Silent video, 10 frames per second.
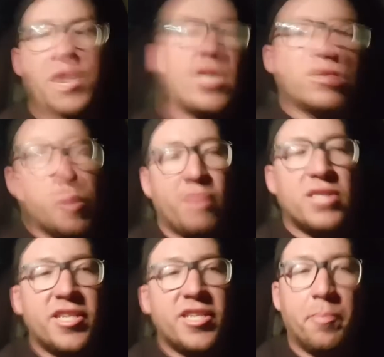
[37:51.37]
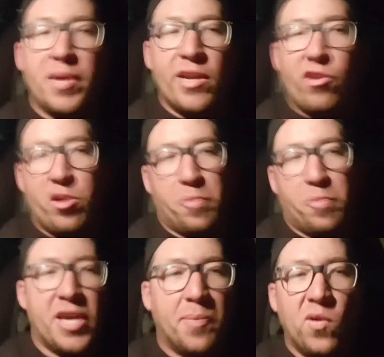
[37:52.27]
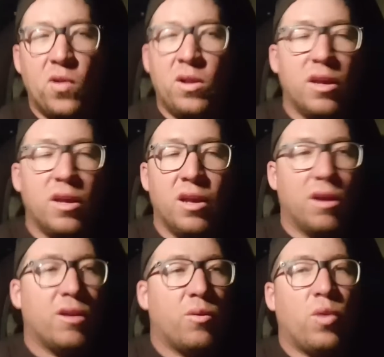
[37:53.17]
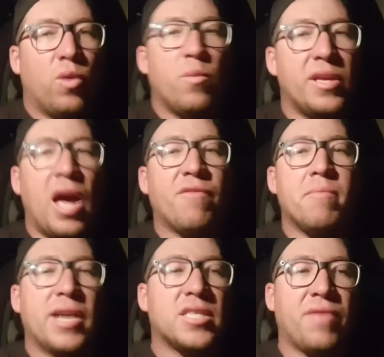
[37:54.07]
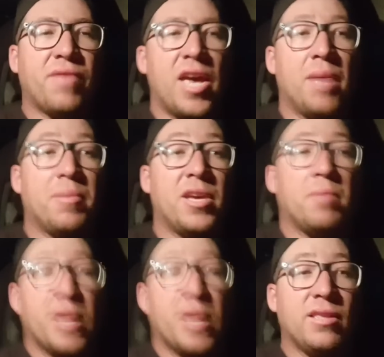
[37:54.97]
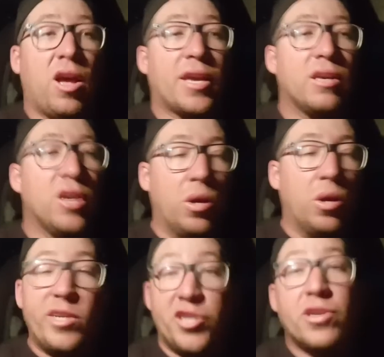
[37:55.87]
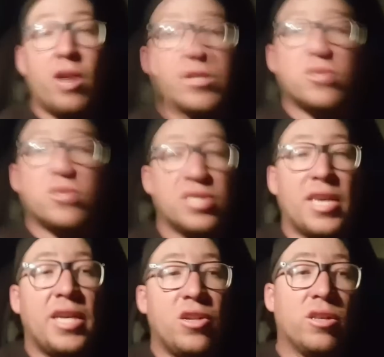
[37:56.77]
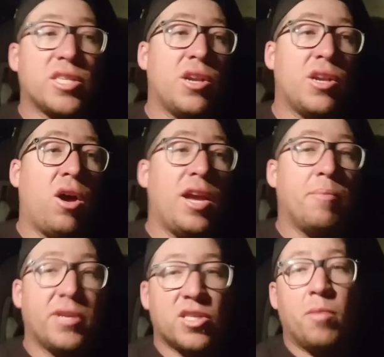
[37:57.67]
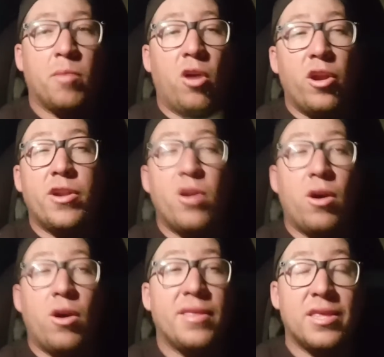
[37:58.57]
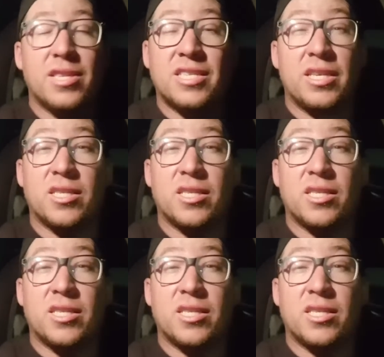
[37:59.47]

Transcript: because we have such a big group of people. When we have a massive Airbnb, like, which you guys will see, not tonight, but tomorrow night, and then the 6